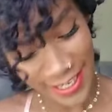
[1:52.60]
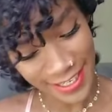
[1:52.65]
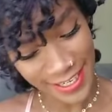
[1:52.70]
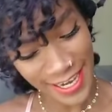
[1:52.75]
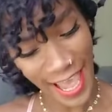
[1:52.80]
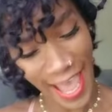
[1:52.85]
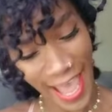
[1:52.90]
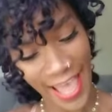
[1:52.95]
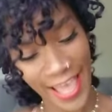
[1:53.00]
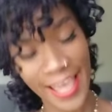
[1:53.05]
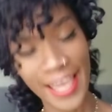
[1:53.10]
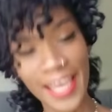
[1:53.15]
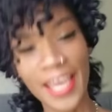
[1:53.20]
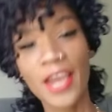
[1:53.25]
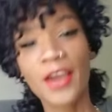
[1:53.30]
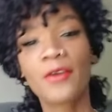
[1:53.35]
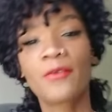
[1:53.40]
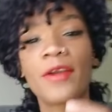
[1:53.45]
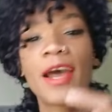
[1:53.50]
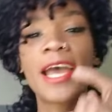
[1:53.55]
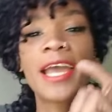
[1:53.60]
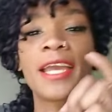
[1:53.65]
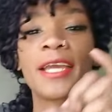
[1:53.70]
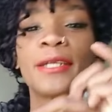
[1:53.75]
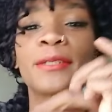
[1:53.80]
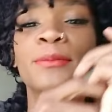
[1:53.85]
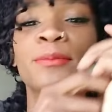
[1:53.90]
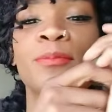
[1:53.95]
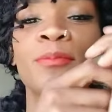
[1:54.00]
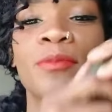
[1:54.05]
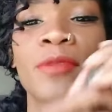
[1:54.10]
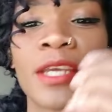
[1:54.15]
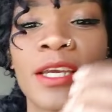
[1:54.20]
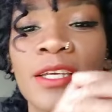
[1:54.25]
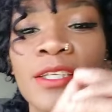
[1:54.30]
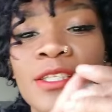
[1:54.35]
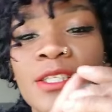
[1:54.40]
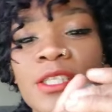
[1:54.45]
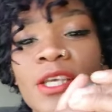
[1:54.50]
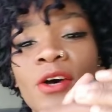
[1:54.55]
that, right?
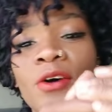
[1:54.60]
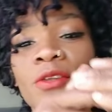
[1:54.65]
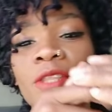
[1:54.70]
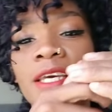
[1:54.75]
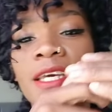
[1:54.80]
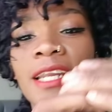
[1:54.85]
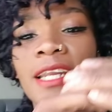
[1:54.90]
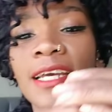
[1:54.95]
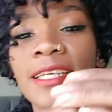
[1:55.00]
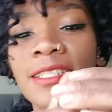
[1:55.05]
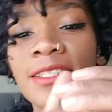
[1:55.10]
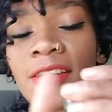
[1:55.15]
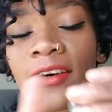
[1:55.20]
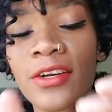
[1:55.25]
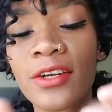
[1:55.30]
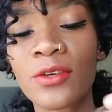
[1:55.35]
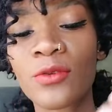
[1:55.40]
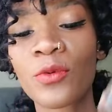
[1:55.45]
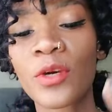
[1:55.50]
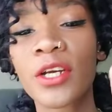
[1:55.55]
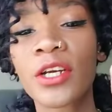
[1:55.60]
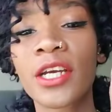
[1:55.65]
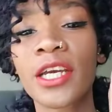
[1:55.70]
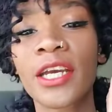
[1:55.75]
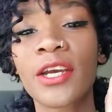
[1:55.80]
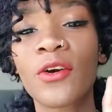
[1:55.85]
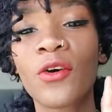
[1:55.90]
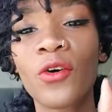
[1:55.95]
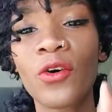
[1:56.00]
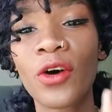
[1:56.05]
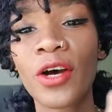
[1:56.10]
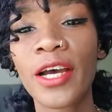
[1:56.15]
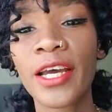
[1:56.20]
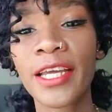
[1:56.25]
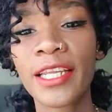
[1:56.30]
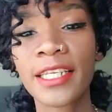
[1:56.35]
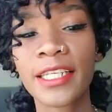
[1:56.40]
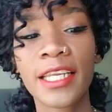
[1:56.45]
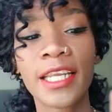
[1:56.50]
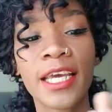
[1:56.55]
So then I started working
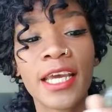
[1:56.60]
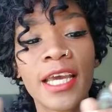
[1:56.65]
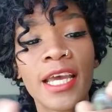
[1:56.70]
on